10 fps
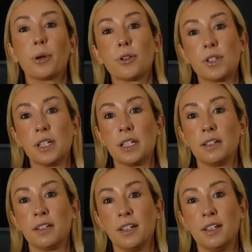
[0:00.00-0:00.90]

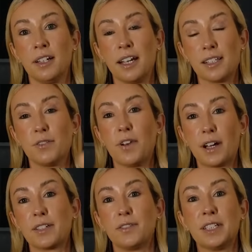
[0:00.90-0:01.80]
person is
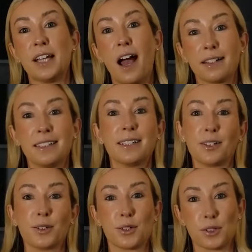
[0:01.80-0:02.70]
effectively not
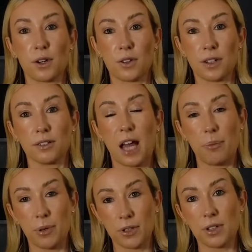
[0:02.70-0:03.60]
cleared to start their
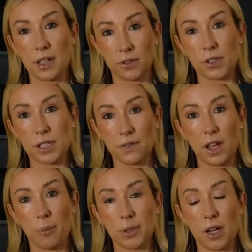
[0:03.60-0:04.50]
lap until they've received
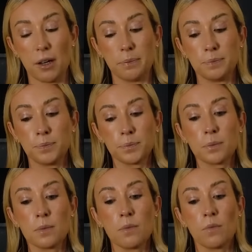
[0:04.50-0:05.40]
that baton.
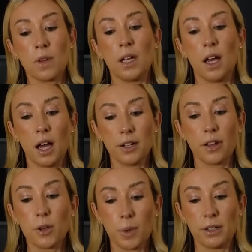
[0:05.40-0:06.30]

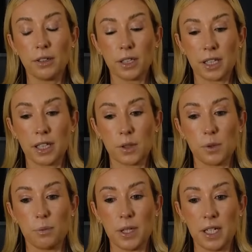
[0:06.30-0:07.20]
Another way to look at this
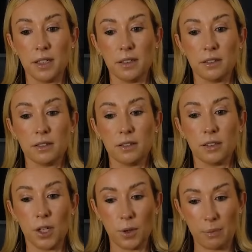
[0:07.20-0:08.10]
would be,
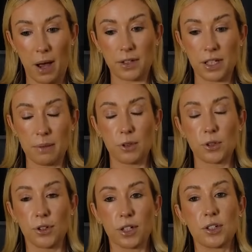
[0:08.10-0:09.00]
going back to the
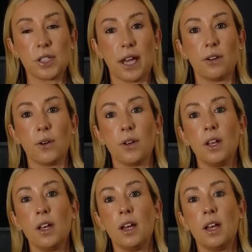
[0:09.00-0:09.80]
emotional addiction cycle,